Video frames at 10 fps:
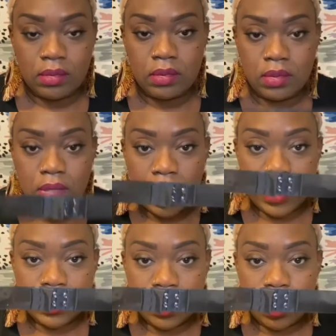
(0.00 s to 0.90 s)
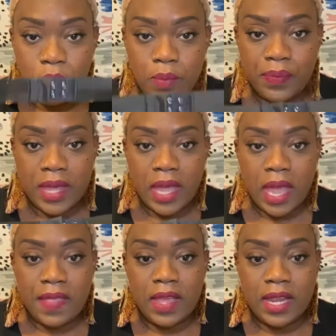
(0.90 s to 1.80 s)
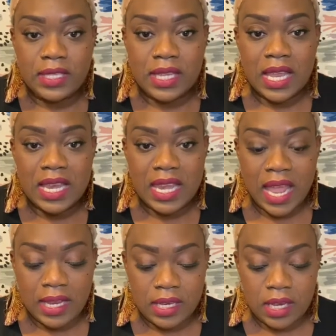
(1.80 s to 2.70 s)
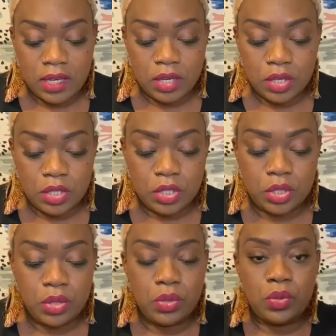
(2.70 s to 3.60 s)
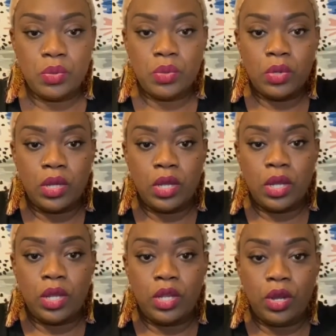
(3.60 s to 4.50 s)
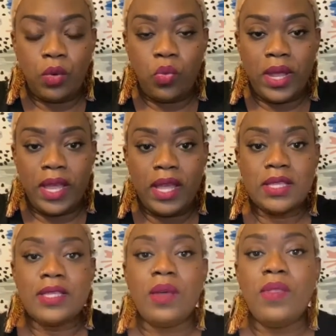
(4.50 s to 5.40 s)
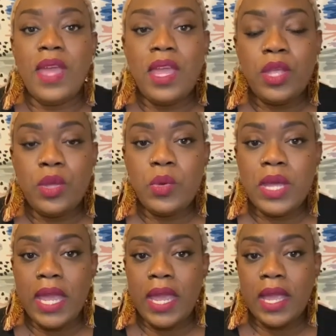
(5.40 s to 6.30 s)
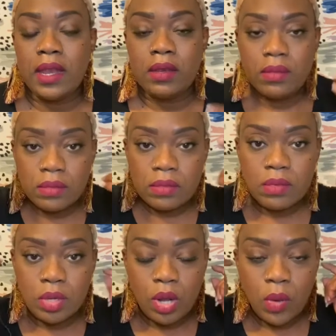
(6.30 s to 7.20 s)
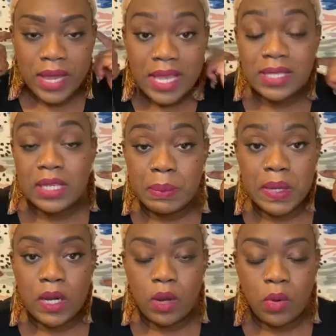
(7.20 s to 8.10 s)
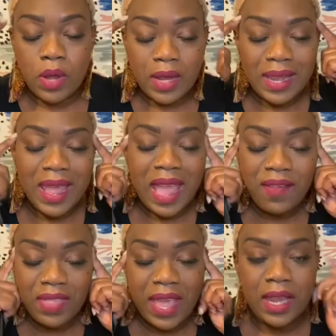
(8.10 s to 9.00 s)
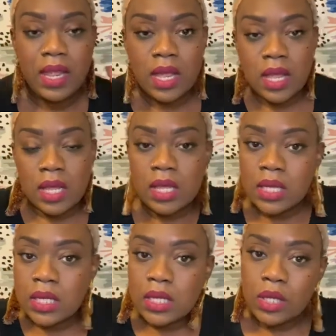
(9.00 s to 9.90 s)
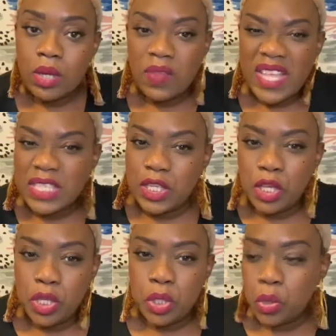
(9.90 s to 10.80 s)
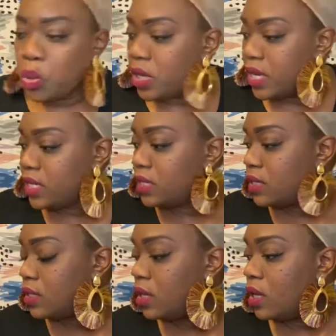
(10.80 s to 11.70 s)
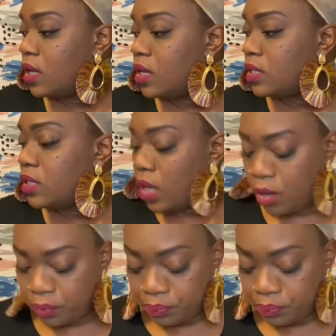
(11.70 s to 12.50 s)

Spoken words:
like so, and then it's connected to your wig so that you can, you know, easily put it on and have that, you know, that secureness. So